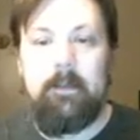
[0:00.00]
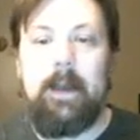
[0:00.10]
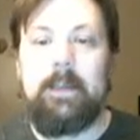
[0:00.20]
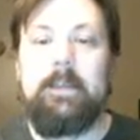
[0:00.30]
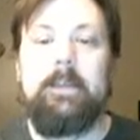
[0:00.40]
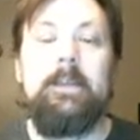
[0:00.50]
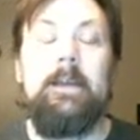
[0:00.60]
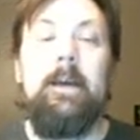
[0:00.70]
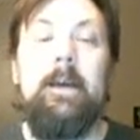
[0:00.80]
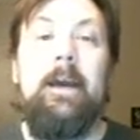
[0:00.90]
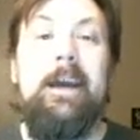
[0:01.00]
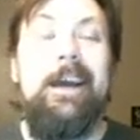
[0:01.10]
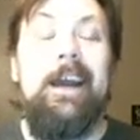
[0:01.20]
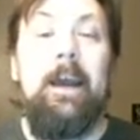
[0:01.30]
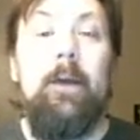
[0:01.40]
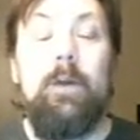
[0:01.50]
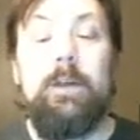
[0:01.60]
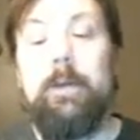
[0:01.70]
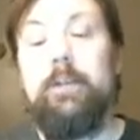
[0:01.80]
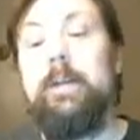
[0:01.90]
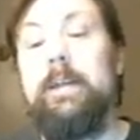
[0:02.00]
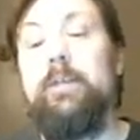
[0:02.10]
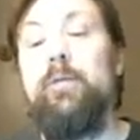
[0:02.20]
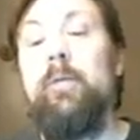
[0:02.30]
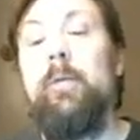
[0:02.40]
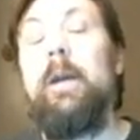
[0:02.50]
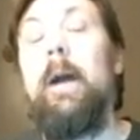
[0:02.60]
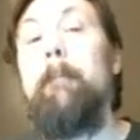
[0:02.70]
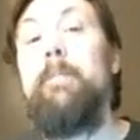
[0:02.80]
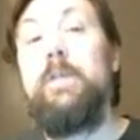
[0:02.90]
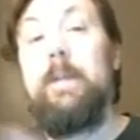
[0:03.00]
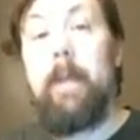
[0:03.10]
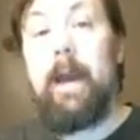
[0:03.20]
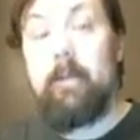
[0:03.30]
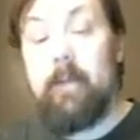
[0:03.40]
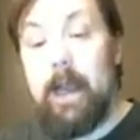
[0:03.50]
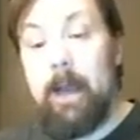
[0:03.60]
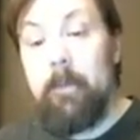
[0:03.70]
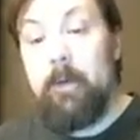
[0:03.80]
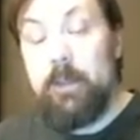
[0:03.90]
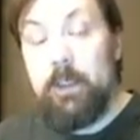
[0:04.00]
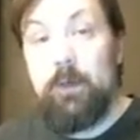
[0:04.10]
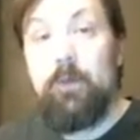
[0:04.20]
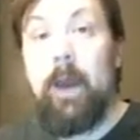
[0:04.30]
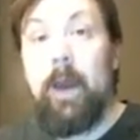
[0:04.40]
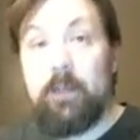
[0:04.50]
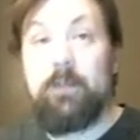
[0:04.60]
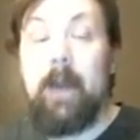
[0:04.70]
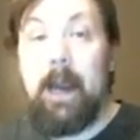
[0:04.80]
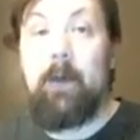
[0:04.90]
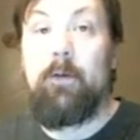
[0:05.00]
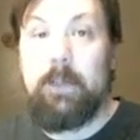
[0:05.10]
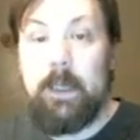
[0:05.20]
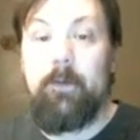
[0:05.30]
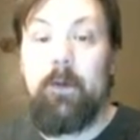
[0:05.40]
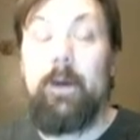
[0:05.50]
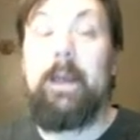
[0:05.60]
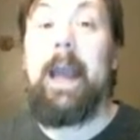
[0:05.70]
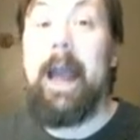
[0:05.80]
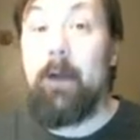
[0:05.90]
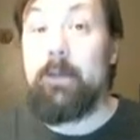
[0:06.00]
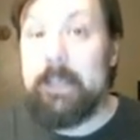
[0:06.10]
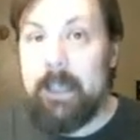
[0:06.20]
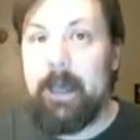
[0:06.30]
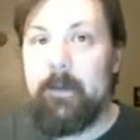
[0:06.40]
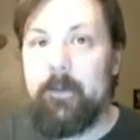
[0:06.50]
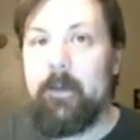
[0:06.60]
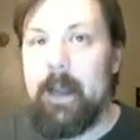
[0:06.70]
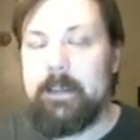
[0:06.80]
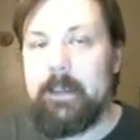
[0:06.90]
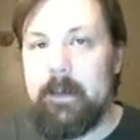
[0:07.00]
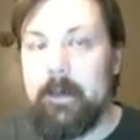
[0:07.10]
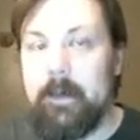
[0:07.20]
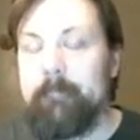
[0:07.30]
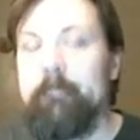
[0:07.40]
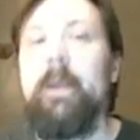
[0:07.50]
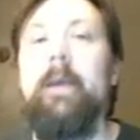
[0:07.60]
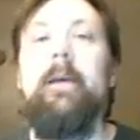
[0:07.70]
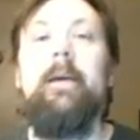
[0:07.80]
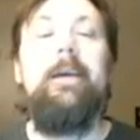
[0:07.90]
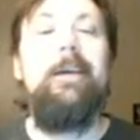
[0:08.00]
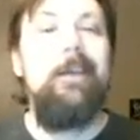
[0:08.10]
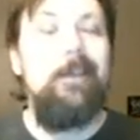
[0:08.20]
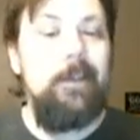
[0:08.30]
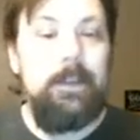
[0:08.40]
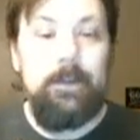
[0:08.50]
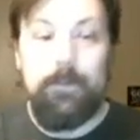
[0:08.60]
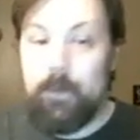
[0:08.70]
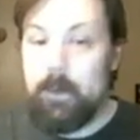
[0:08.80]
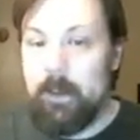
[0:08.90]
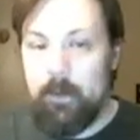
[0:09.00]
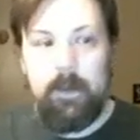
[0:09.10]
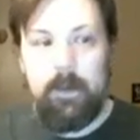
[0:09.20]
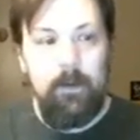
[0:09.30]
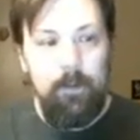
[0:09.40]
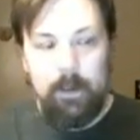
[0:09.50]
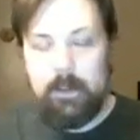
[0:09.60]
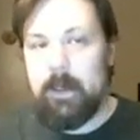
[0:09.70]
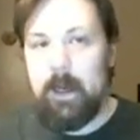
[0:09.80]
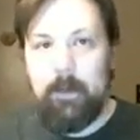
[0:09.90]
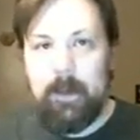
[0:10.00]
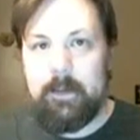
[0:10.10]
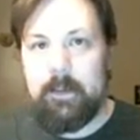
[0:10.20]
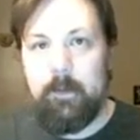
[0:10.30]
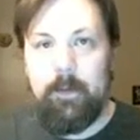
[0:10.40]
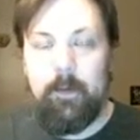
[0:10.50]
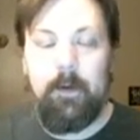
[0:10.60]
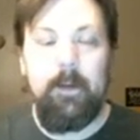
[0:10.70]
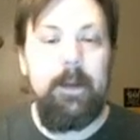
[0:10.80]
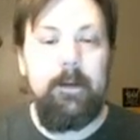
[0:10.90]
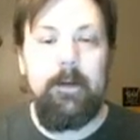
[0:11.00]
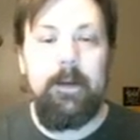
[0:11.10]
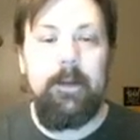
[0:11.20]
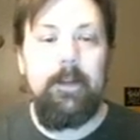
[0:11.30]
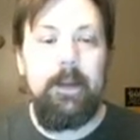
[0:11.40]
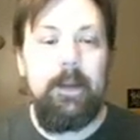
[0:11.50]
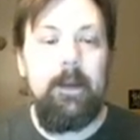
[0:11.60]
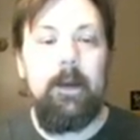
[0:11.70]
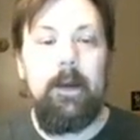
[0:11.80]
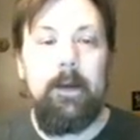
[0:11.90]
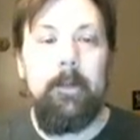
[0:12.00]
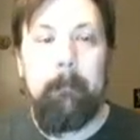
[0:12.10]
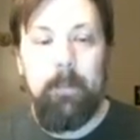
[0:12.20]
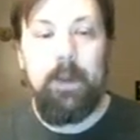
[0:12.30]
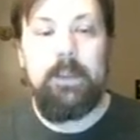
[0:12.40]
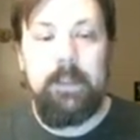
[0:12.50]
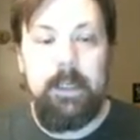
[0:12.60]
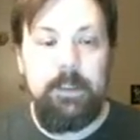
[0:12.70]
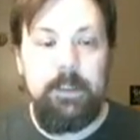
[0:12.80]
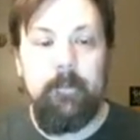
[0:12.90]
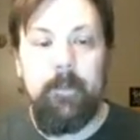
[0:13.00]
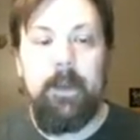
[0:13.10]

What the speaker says: classes, which means you need to come to the math lab 2 extra hours every week outside of class time. This is really critical. We're going to talk about this a little bit more later in the presentation.